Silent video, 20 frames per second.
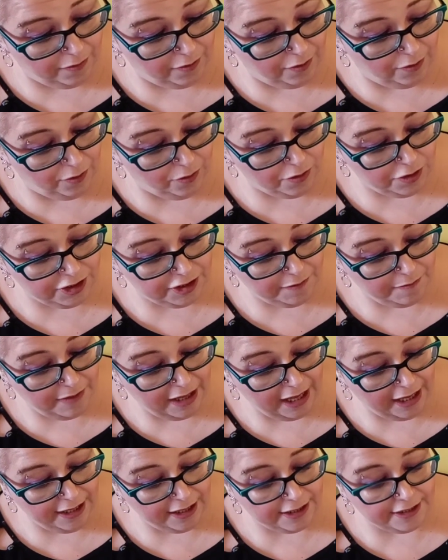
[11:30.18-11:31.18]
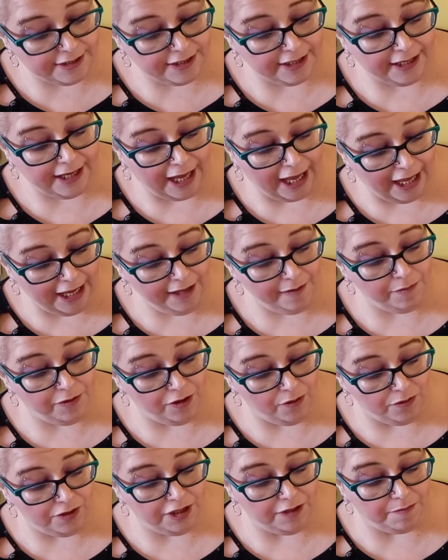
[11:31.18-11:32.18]
Lux and May is a
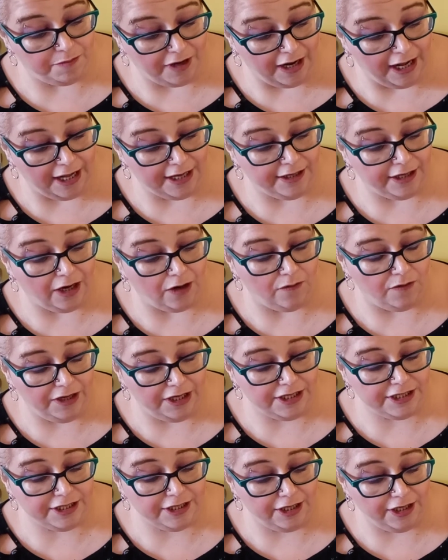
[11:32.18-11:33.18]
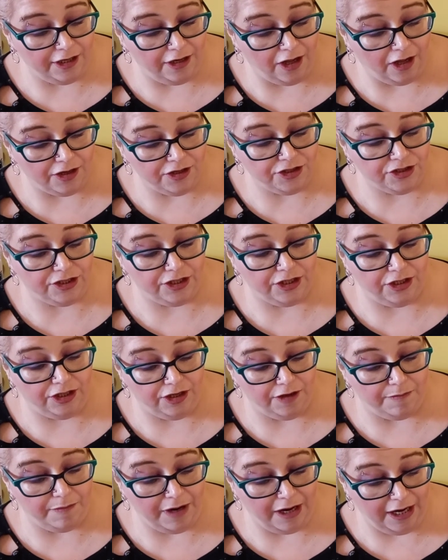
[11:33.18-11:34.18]
K-beauty brand that recently launched
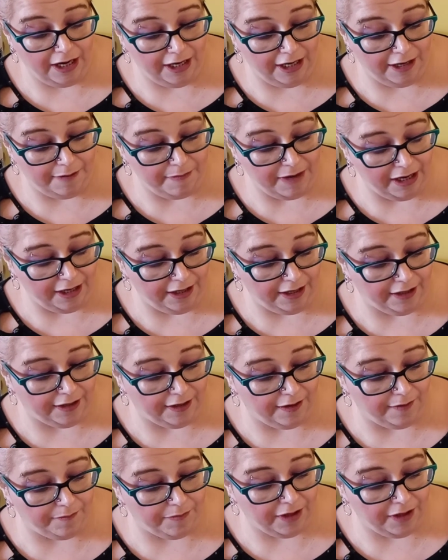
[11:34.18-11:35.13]
in America.